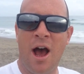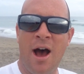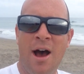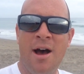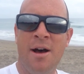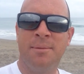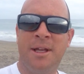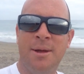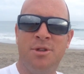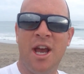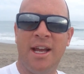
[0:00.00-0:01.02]
Um,
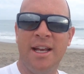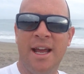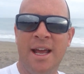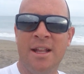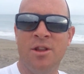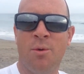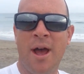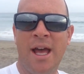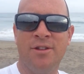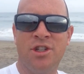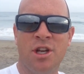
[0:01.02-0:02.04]
keep checking in. The
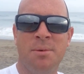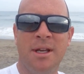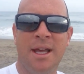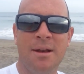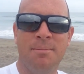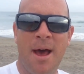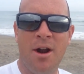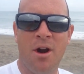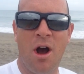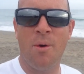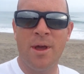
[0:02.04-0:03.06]
waves should be getting
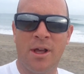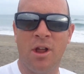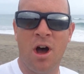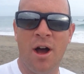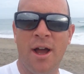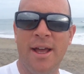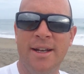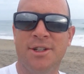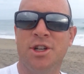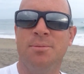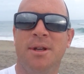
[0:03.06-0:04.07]
better all week long, and
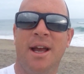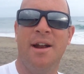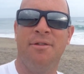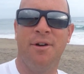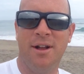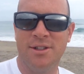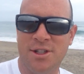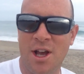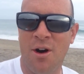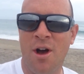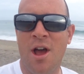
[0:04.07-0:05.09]
it should be kind of fun.
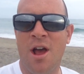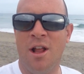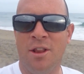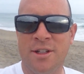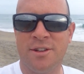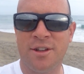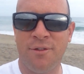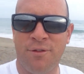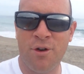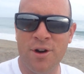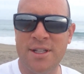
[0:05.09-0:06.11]
So Look
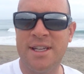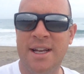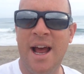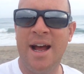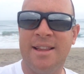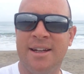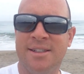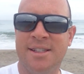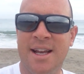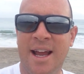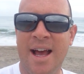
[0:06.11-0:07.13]
forward to seeing you out there.
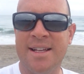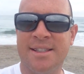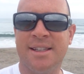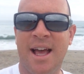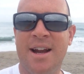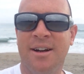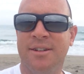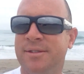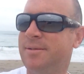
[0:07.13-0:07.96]
See you guys later.